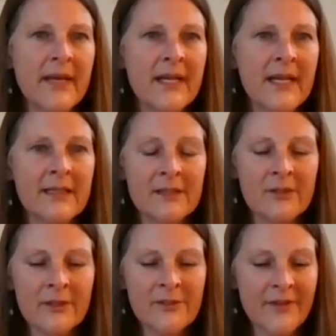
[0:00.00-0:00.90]
and I
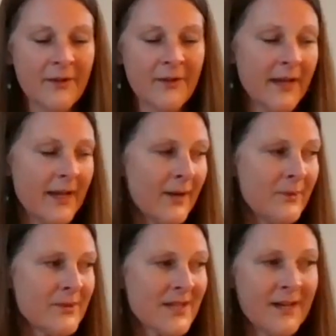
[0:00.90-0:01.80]
literally felt like I
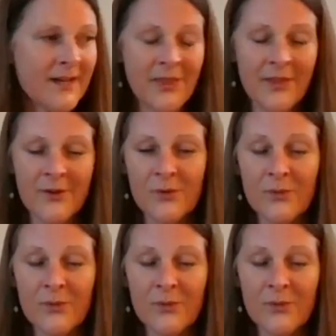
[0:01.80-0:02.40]
was kind of a third